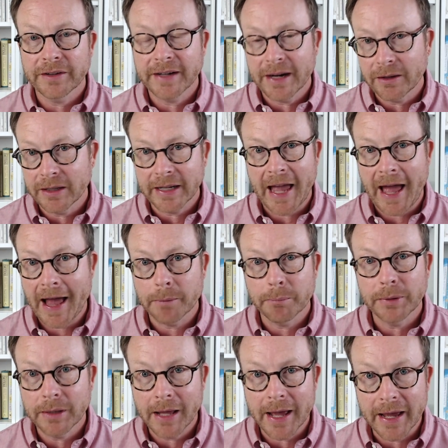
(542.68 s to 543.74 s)
out, like, how to
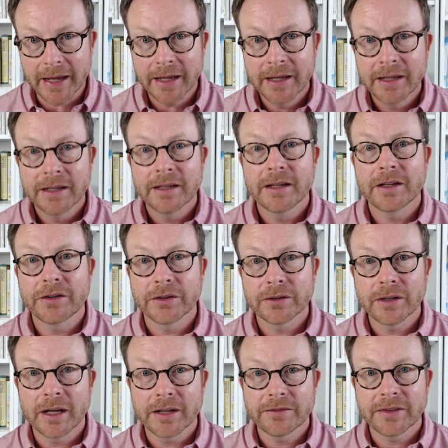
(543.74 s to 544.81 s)
play in your
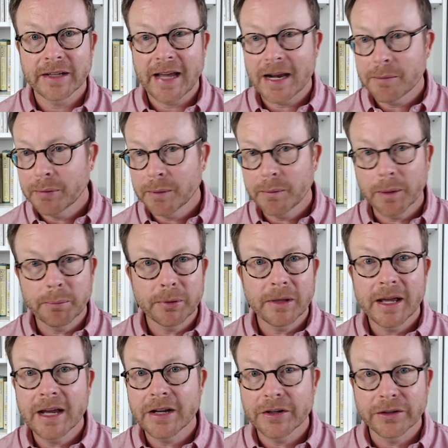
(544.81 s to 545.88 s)
life, like how to bring more
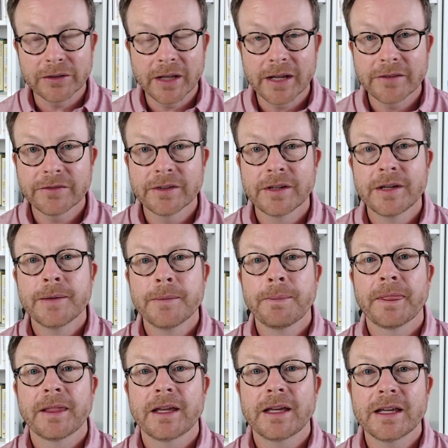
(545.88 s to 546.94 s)
play in your life,
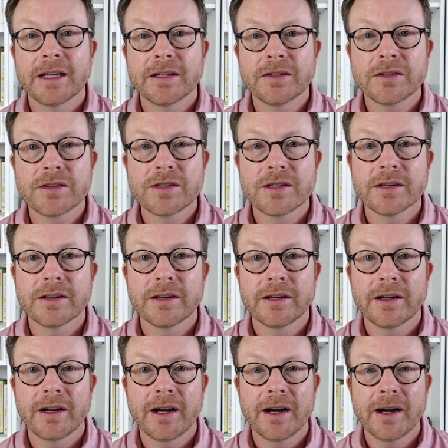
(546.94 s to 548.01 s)
is,
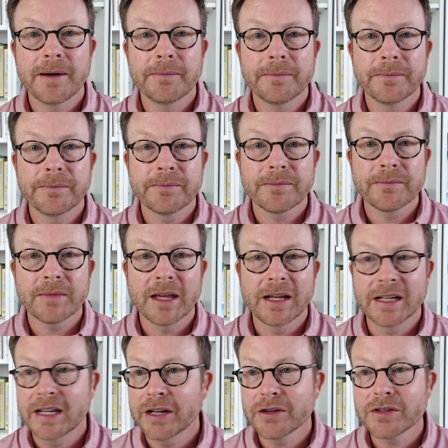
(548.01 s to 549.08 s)

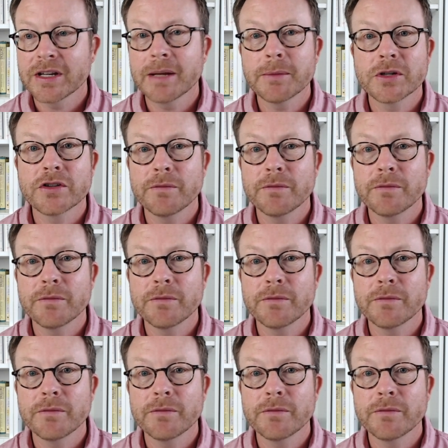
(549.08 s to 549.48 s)
and here's an image of